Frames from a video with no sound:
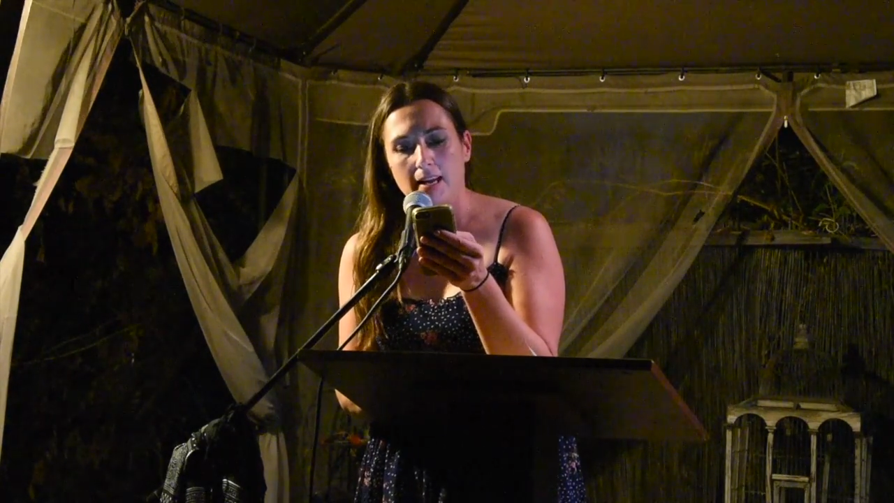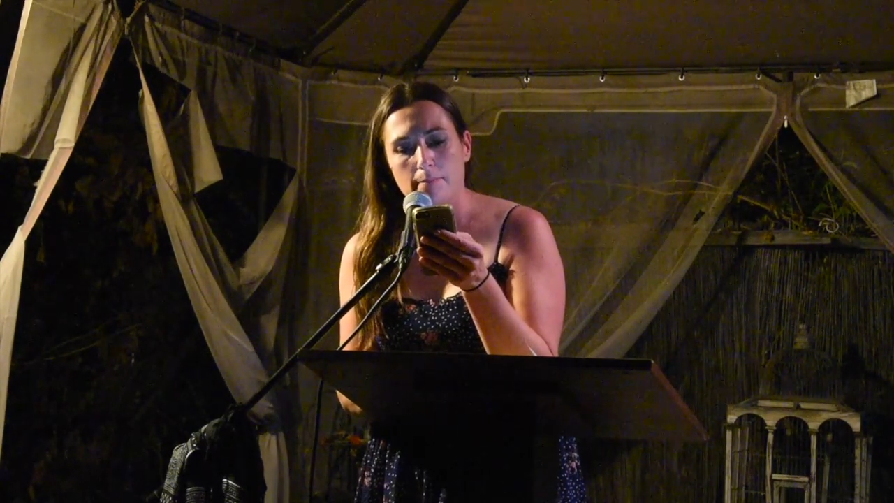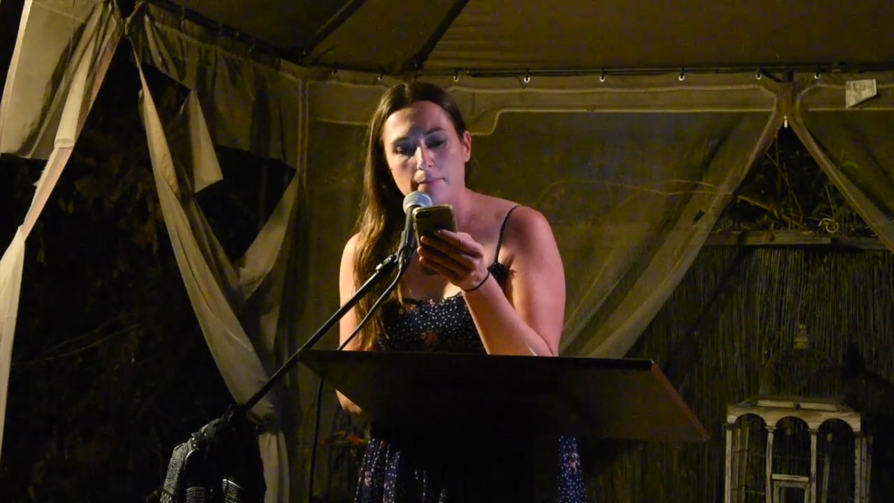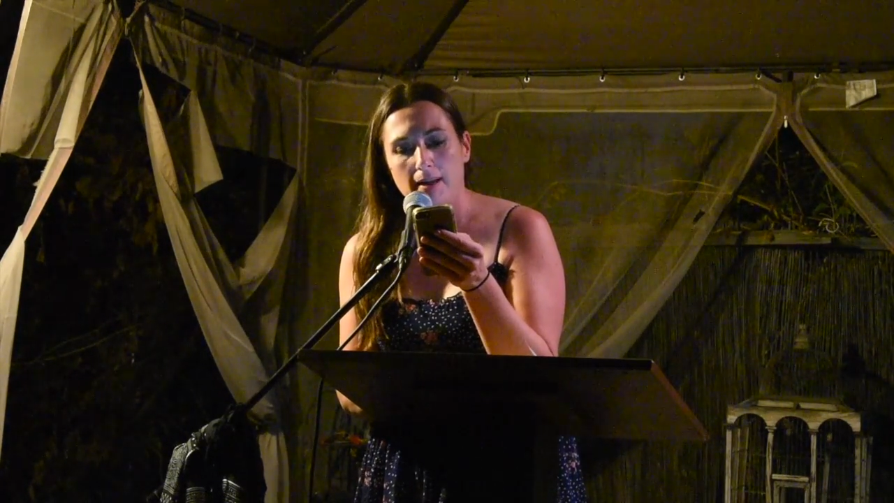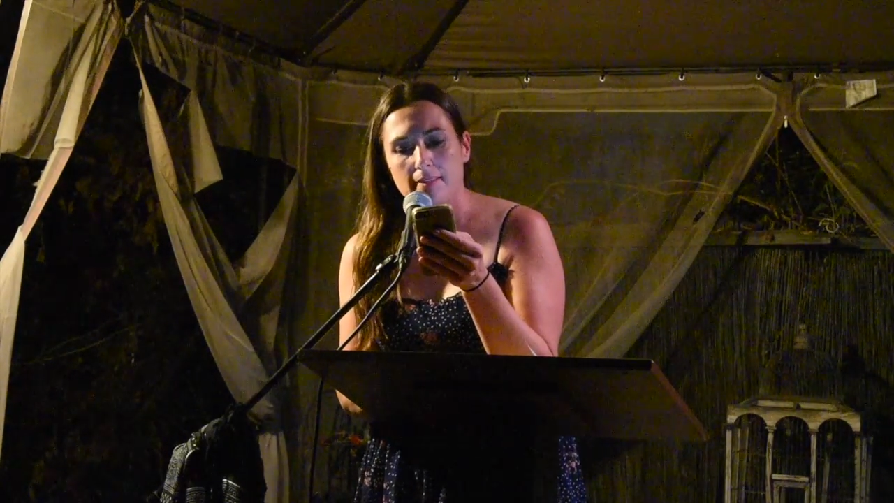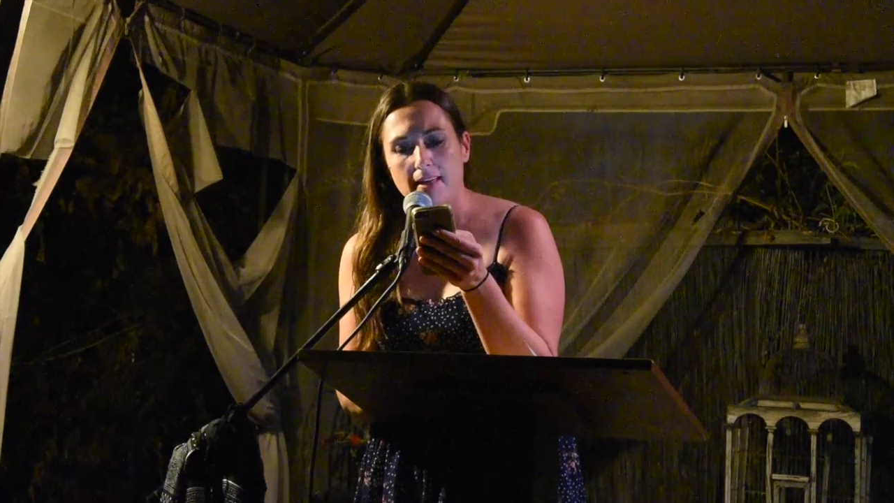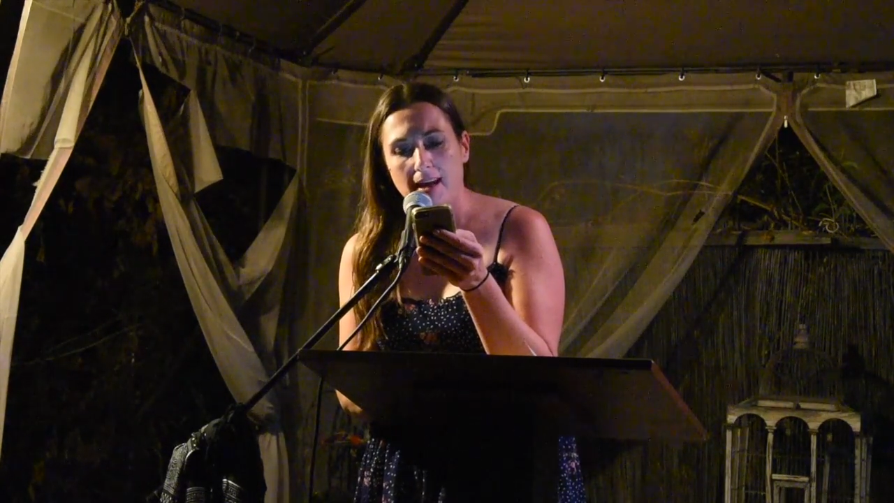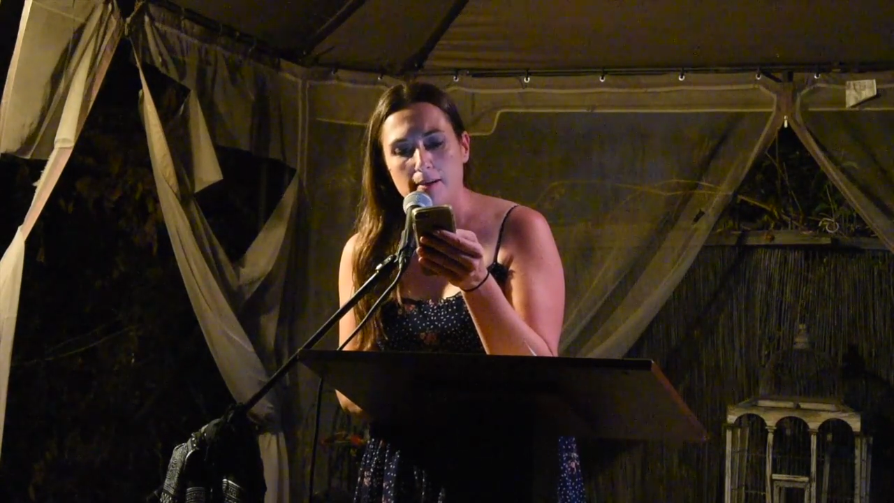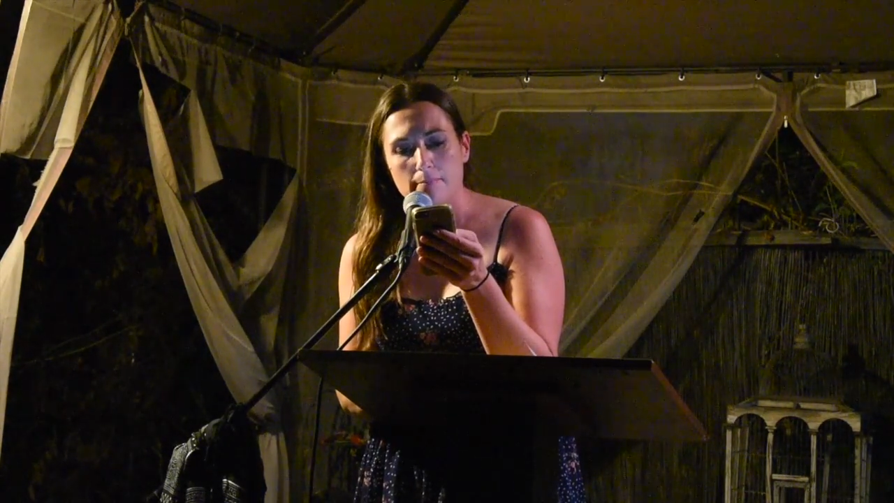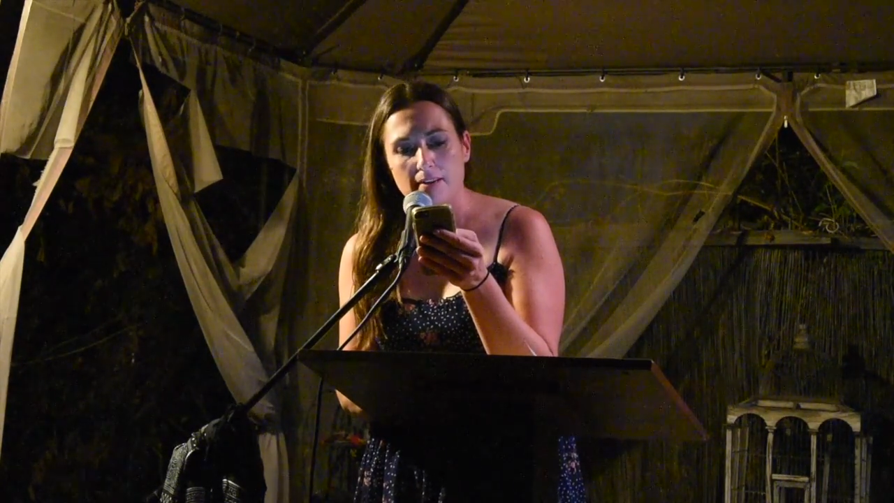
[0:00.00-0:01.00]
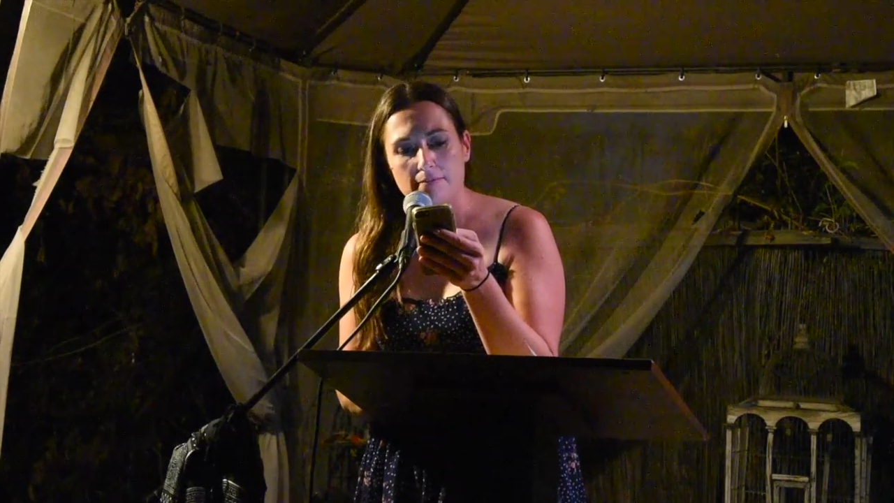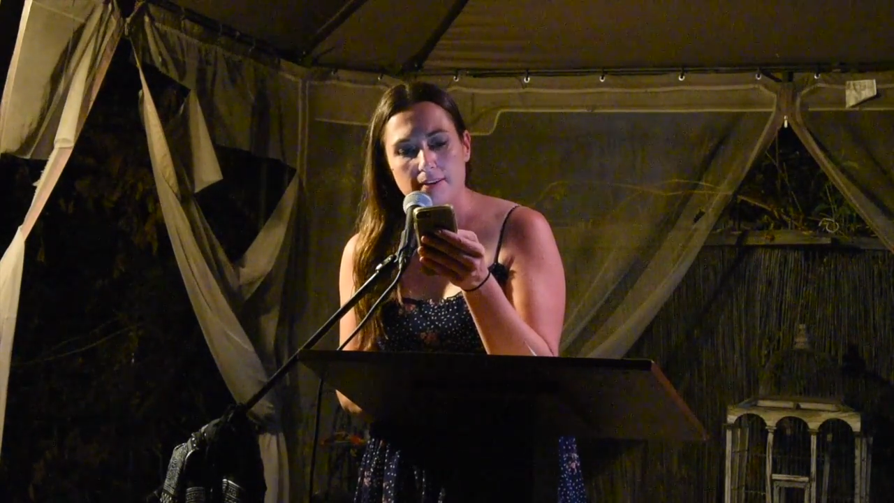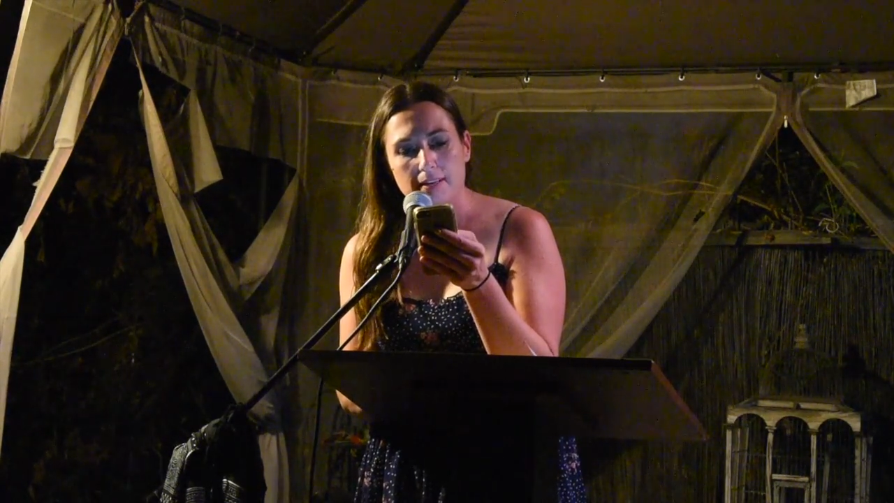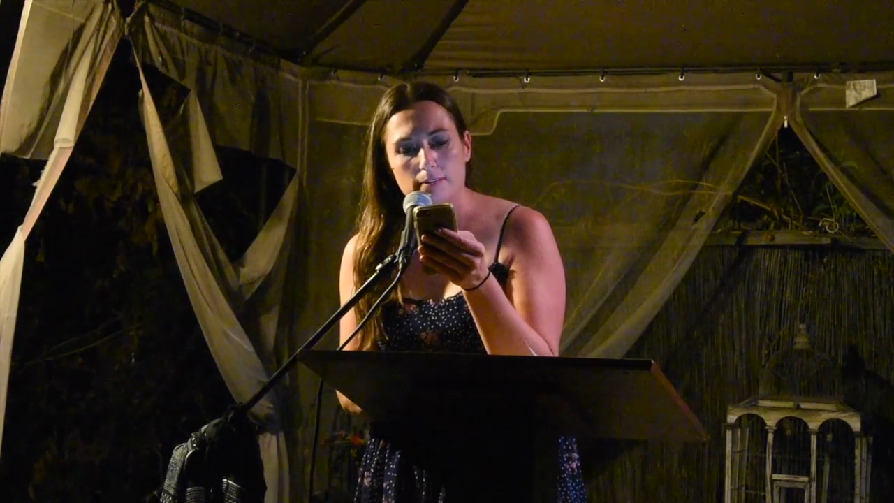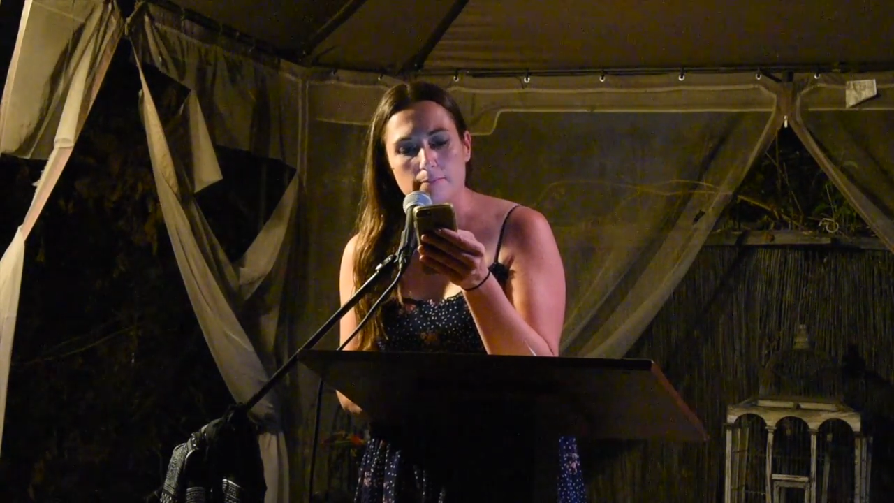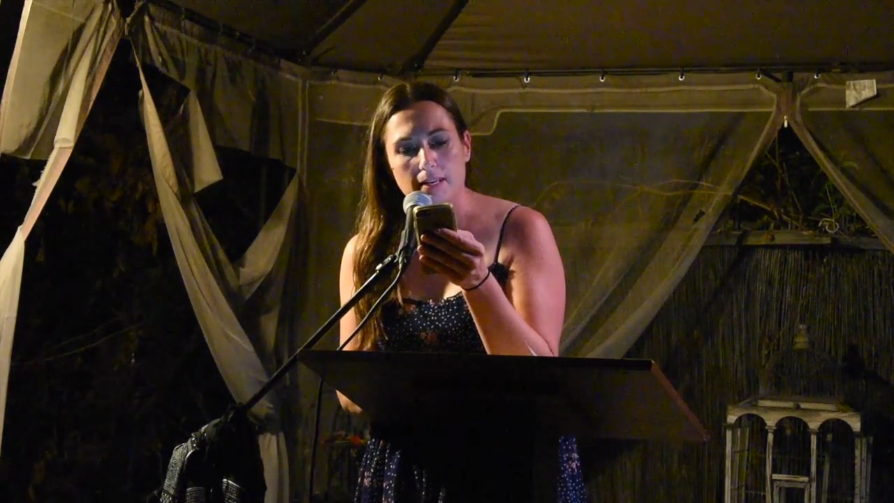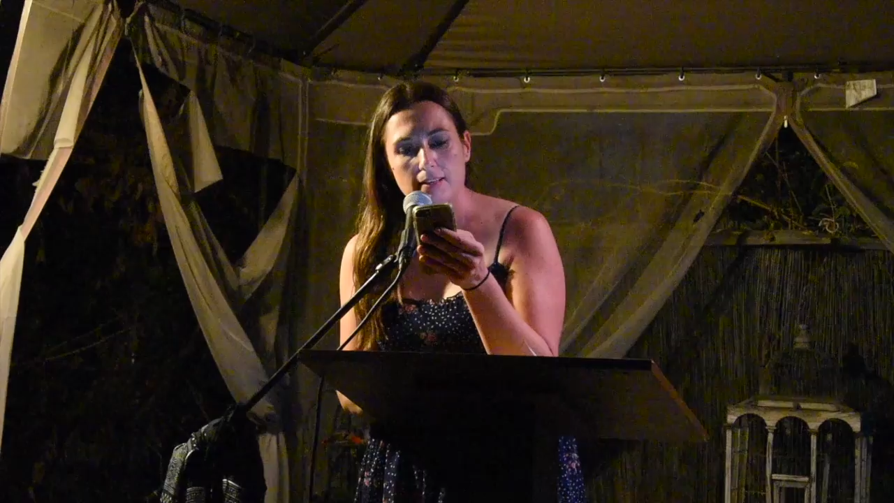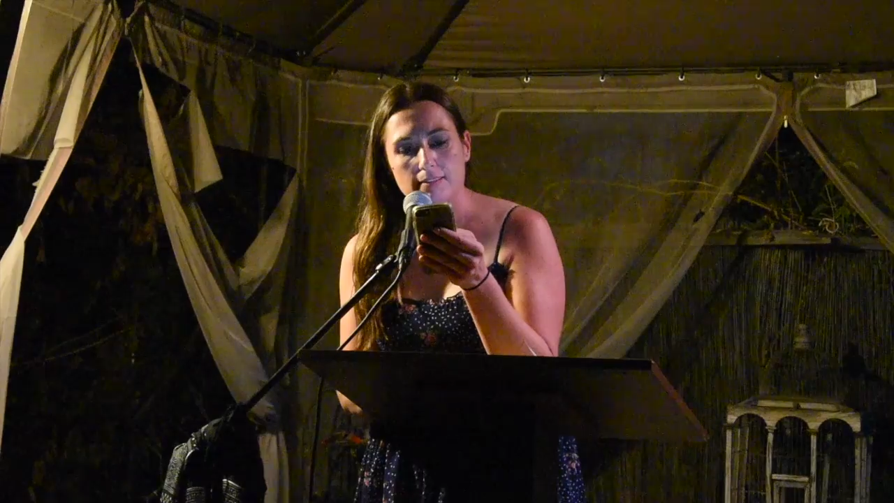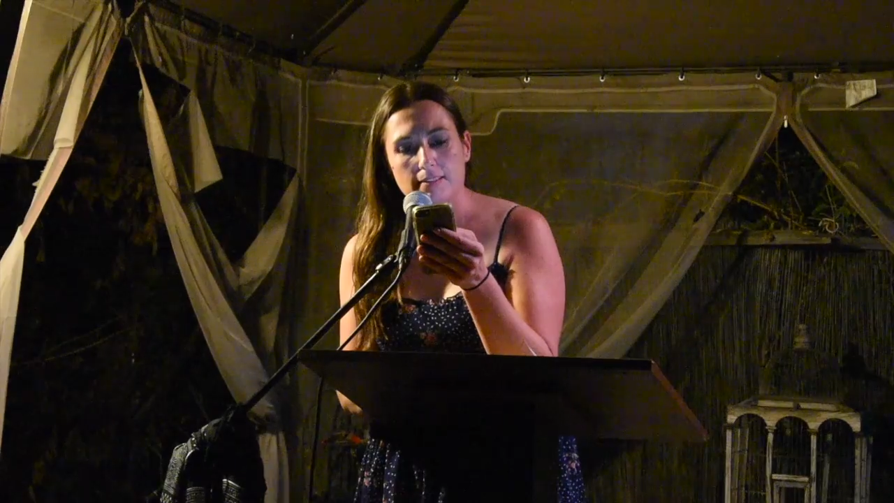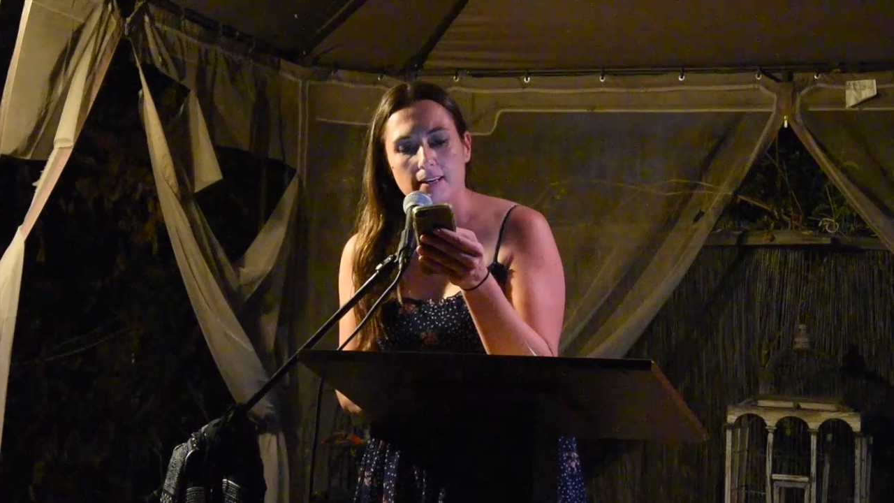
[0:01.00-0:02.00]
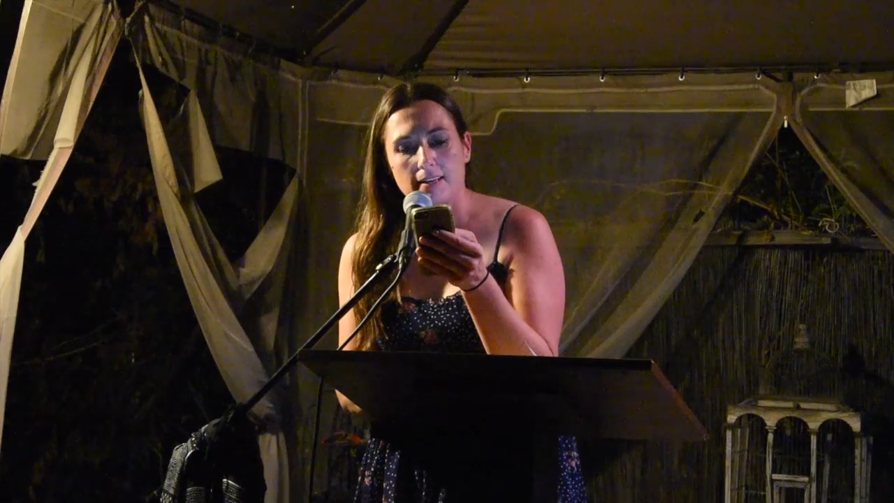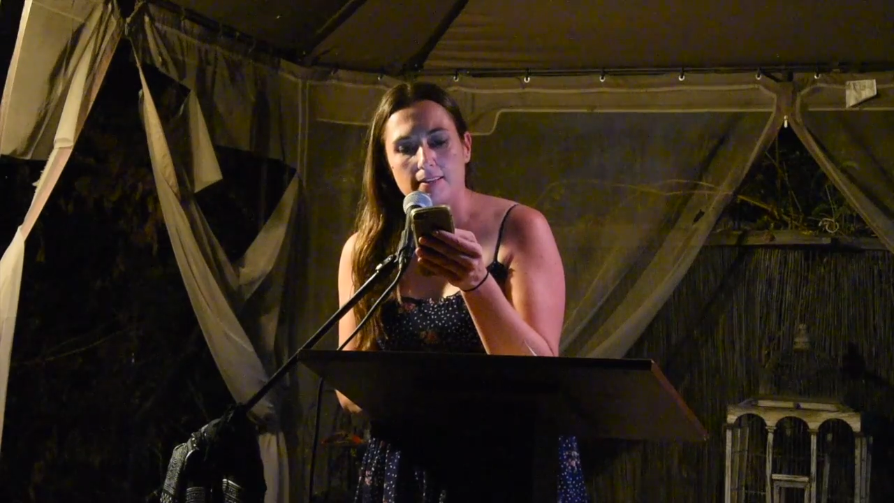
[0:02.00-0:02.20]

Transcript: And by that, my friend, means